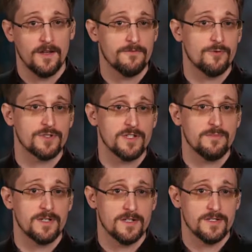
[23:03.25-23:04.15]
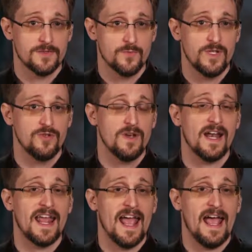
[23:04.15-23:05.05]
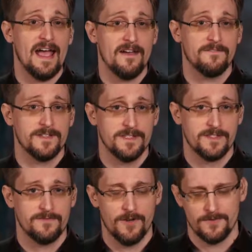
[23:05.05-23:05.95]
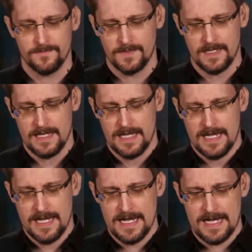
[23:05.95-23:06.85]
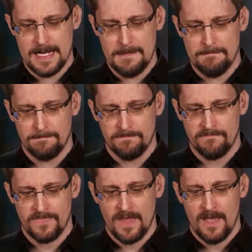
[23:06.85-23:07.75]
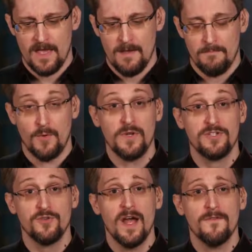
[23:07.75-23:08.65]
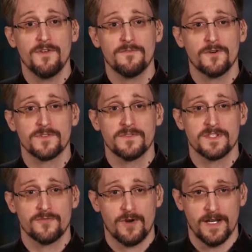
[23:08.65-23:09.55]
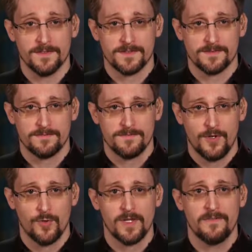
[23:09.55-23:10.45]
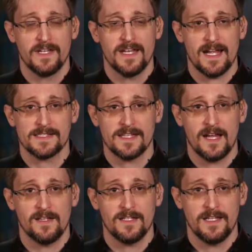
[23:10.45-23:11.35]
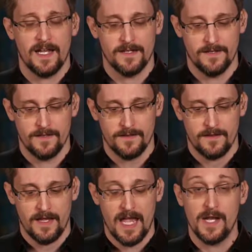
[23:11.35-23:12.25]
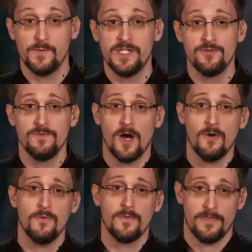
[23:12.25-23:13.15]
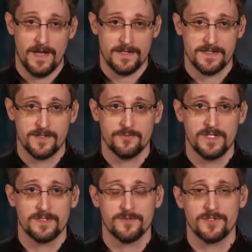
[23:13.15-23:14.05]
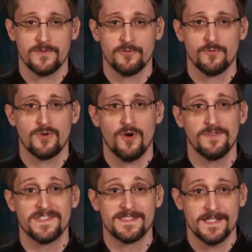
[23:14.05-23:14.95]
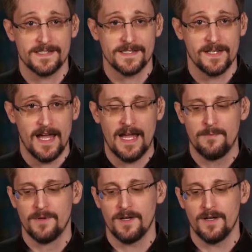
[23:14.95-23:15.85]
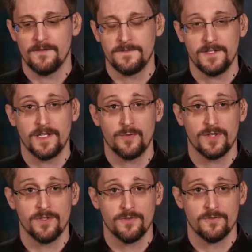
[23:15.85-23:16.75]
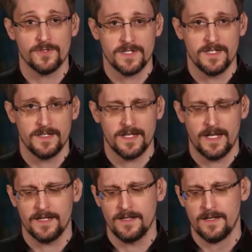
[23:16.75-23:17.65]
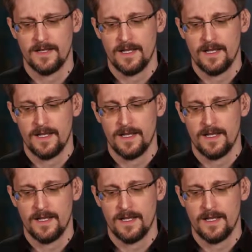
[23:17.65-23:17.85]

unfortunately, because we do not have his phone. But we do have the phones of his friends who were living in exile in Canada. And we do know, thanks to the research of a group called the Citizen Lab, affiliated with a university in Canada,